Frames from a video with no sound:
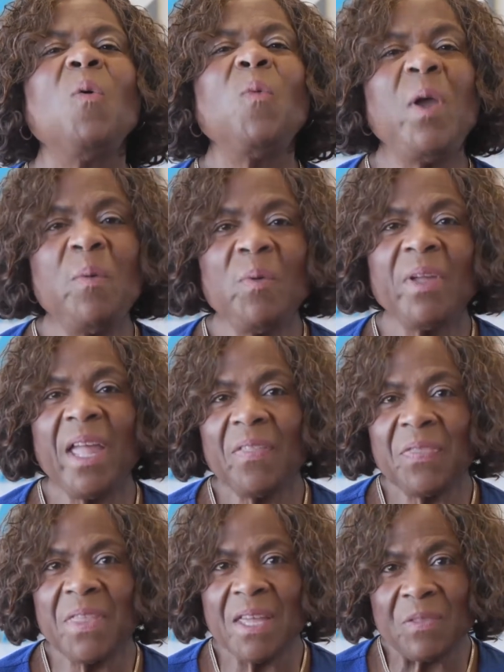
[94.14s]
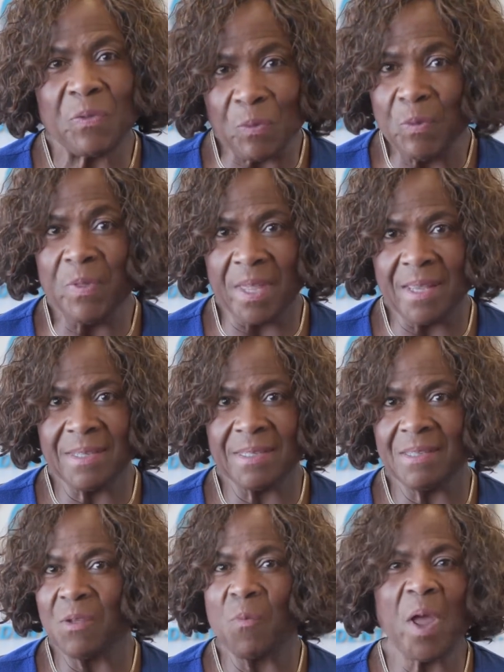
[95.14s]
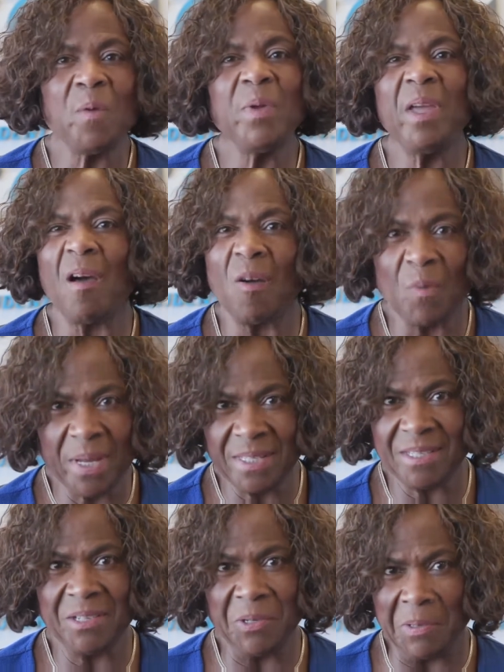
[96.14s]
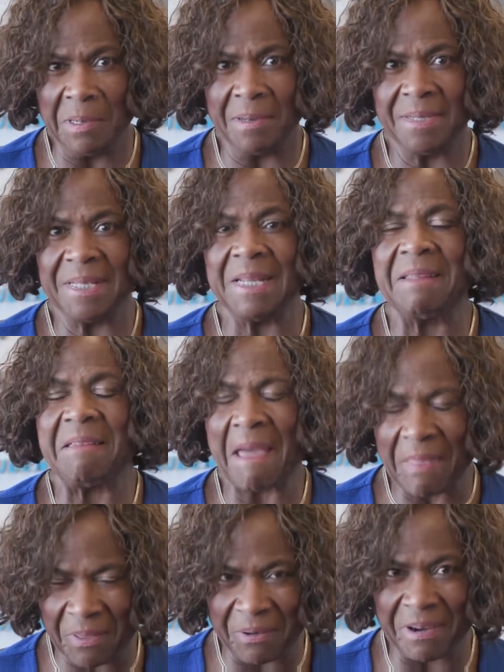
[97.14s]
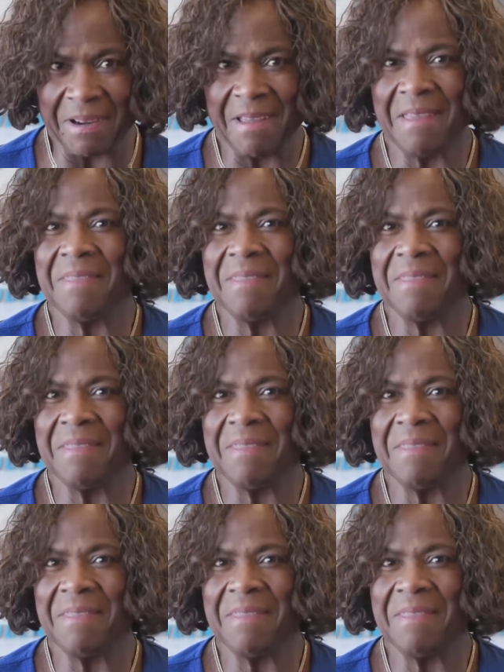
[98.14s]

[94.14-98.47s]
We will get through this the way we always do, together.